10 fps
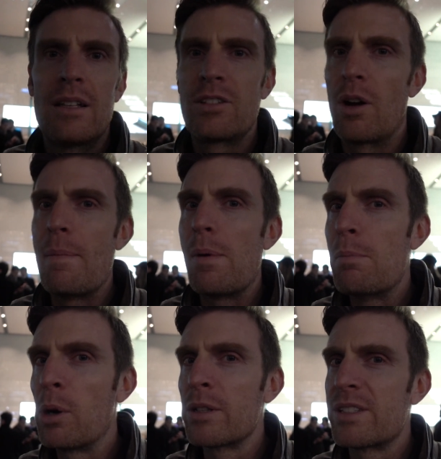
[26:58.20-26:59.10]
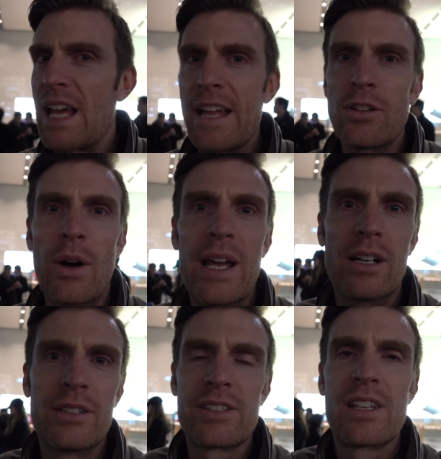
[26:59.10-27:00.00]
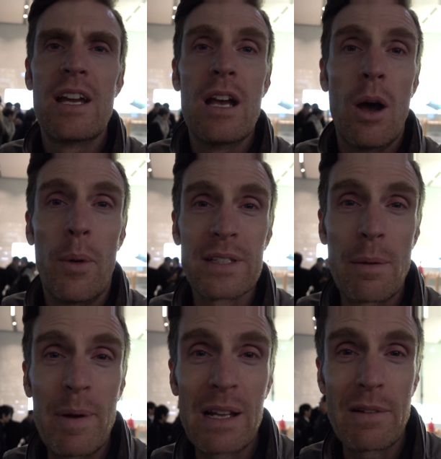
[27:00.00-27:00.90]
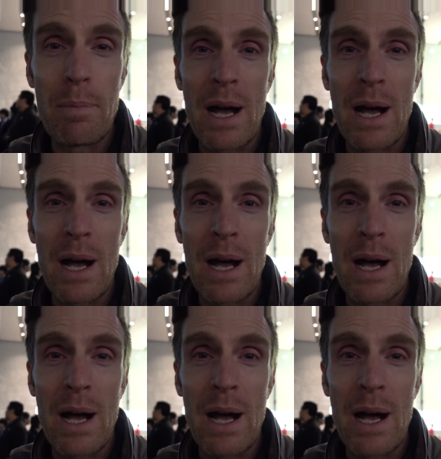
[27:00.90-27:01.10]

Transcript: So Omotesando Hills was a bit of a